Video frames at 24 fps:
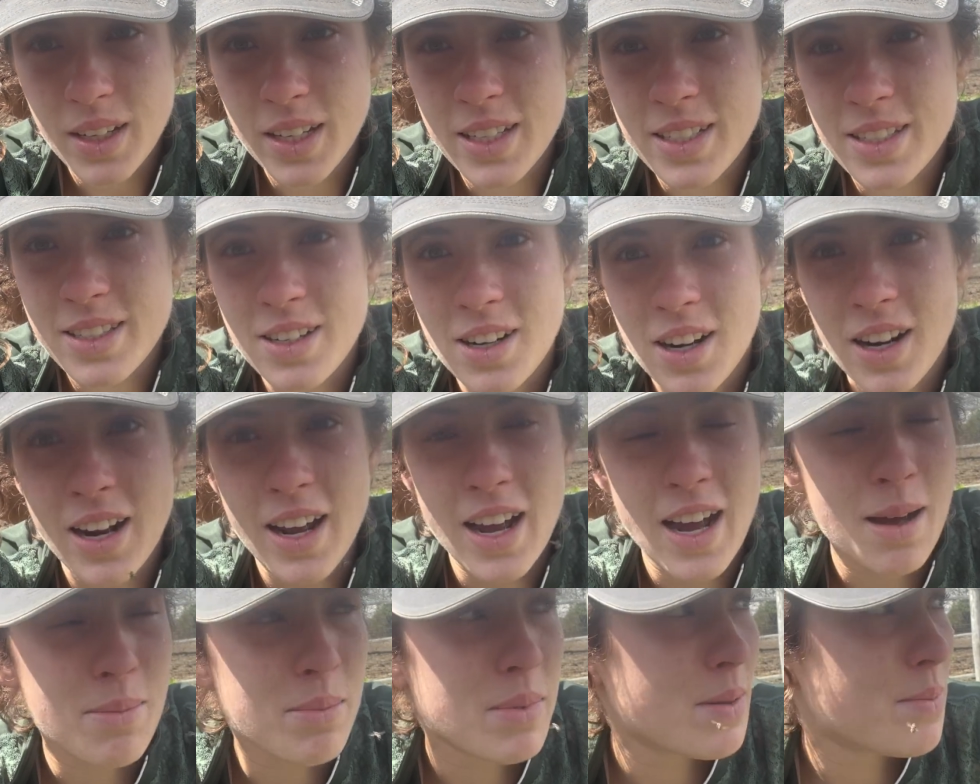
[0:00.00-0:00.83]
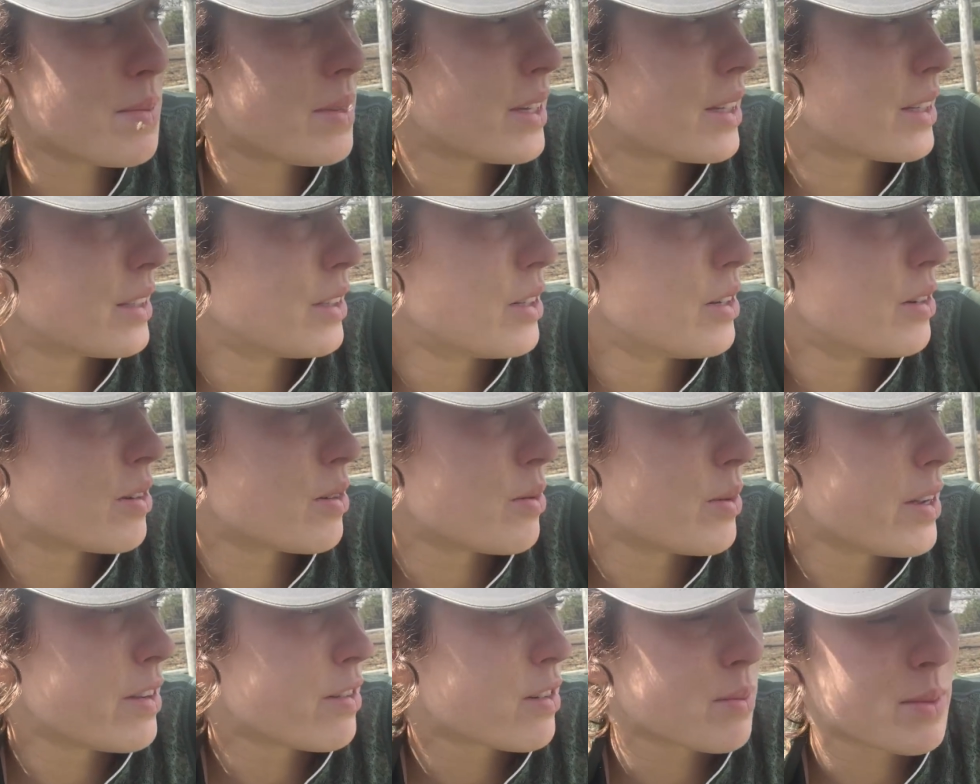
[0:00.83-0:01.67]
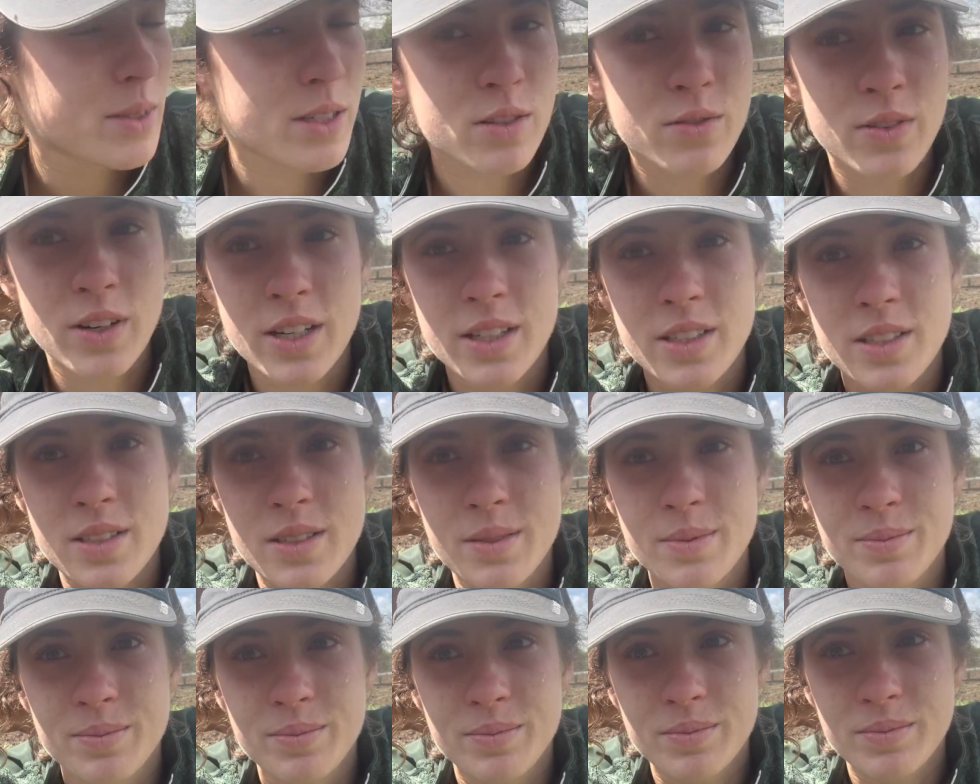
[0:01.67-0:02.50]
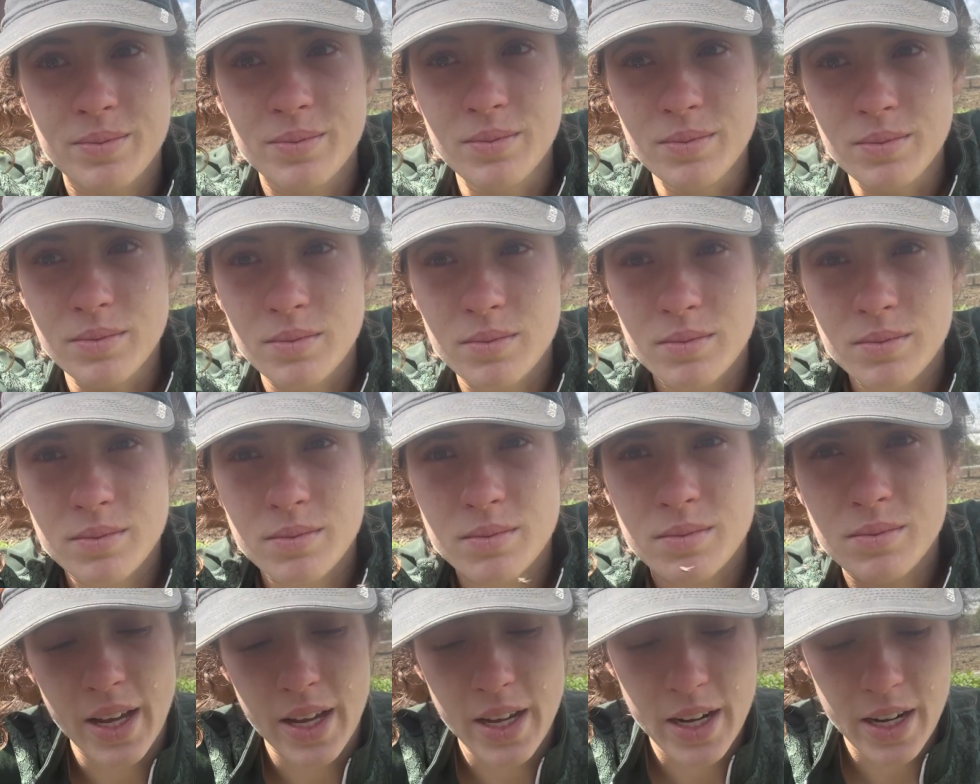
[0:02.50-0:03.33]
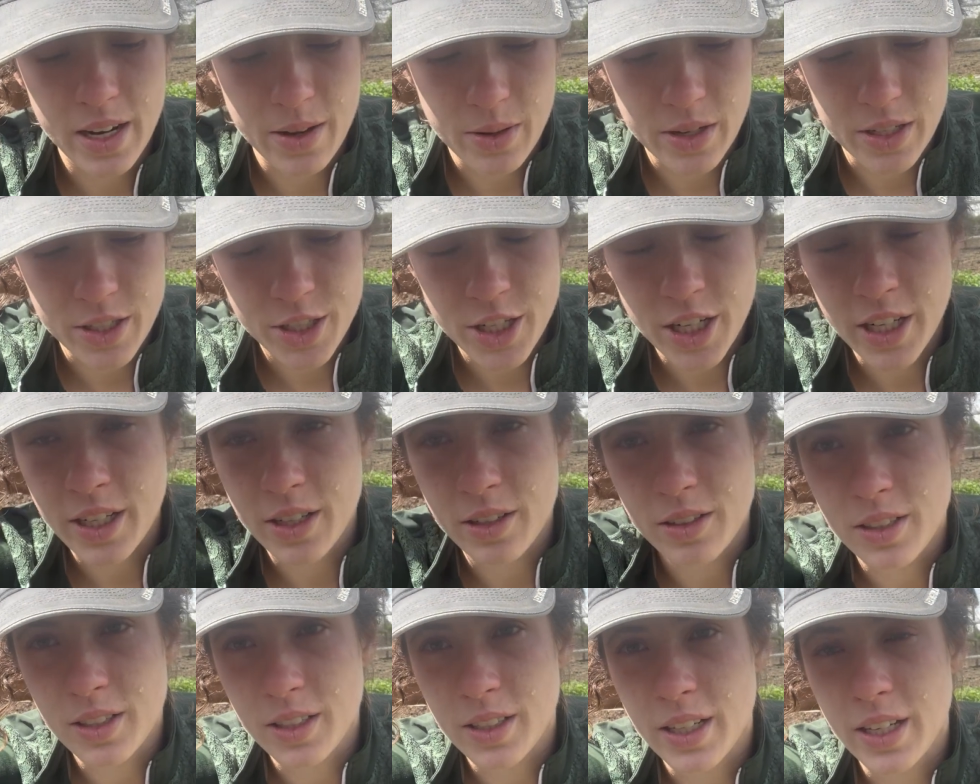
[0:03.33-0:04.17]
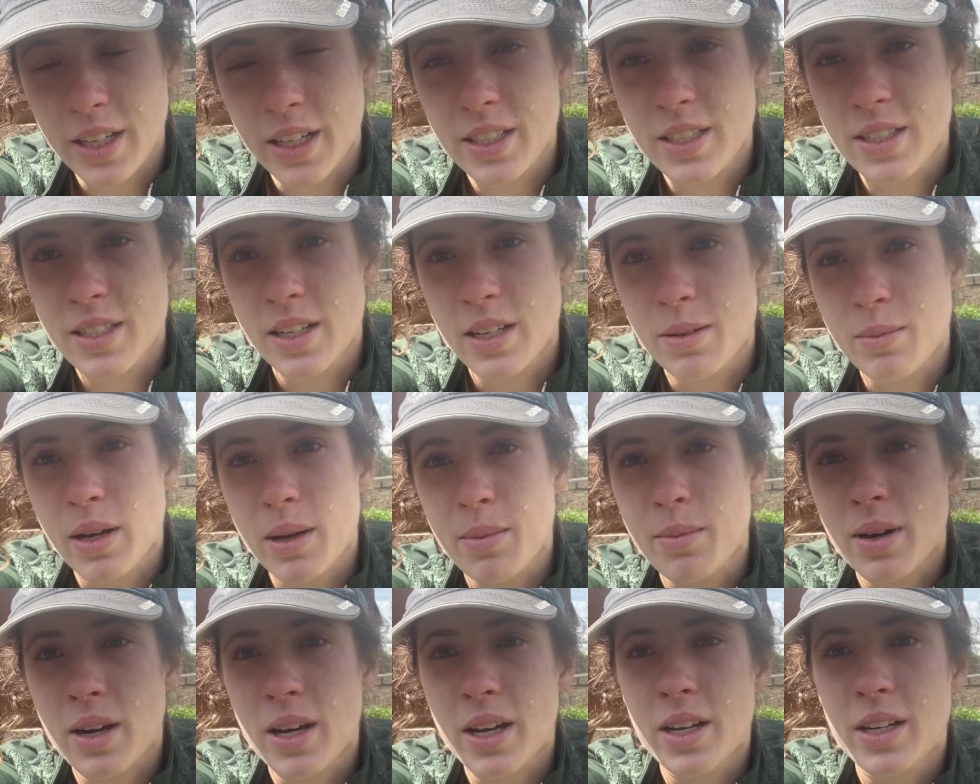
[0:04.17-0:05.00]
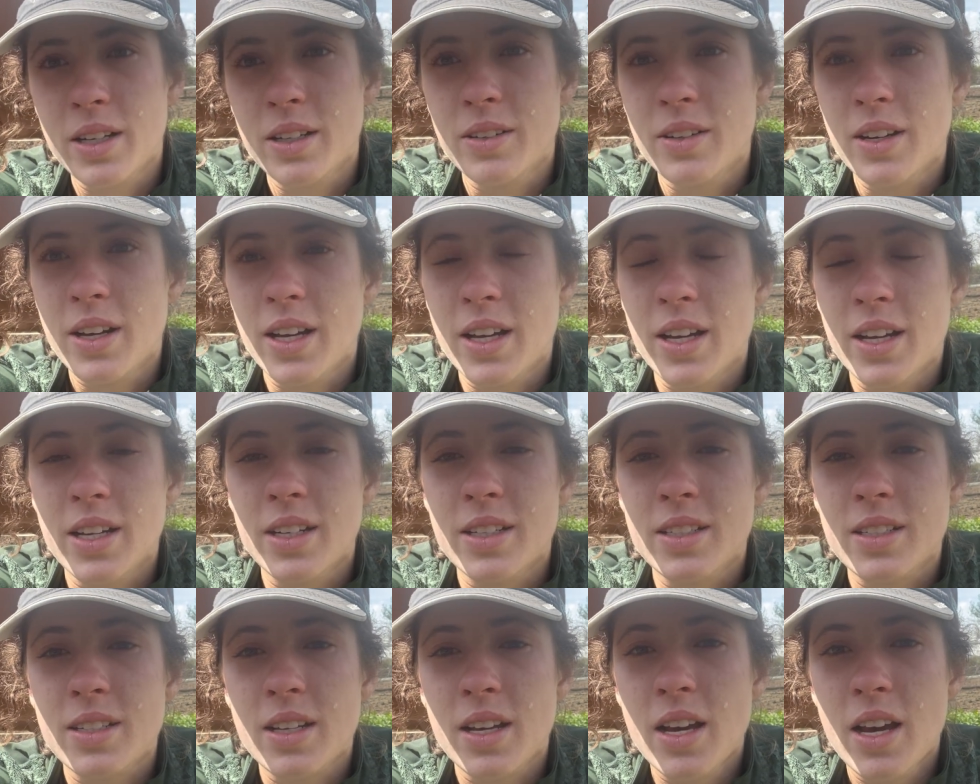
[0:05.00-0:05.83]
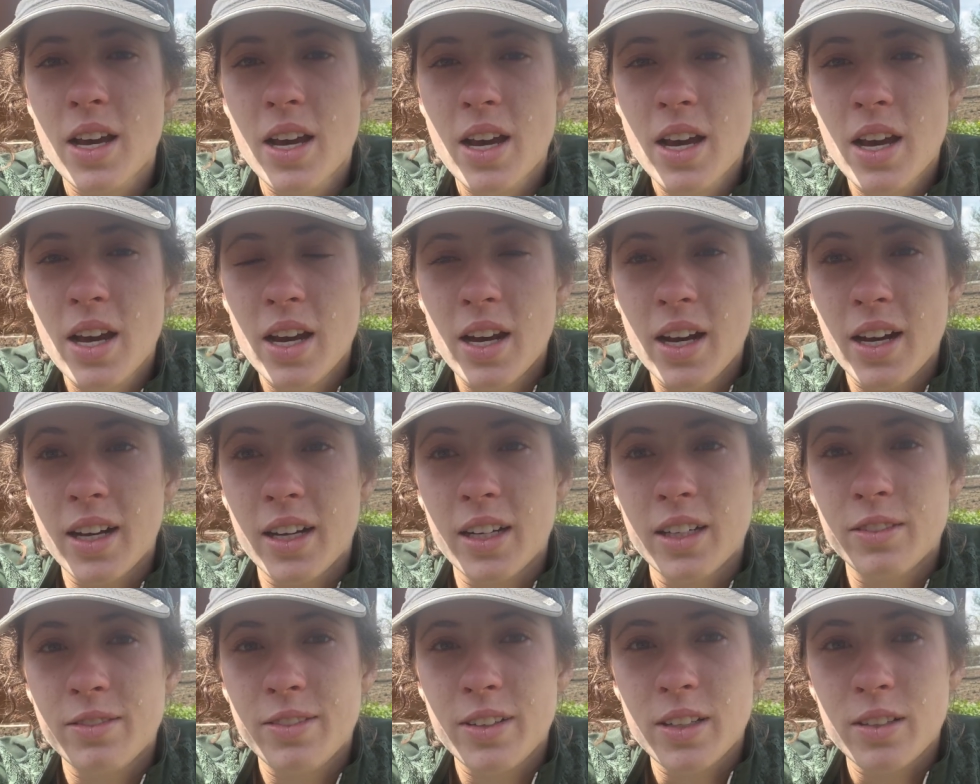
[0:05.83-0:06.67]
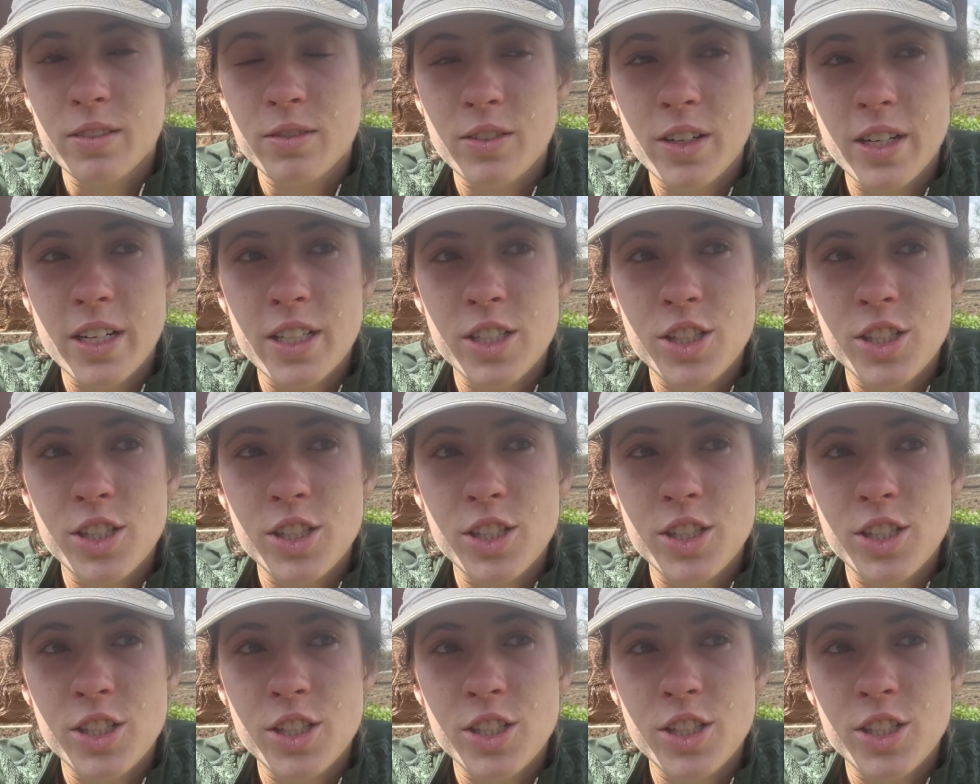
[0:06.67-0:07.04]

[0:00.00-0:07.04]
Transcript: not happy being alone away from his friends. Anyways, check out the links in my bio, and feel free to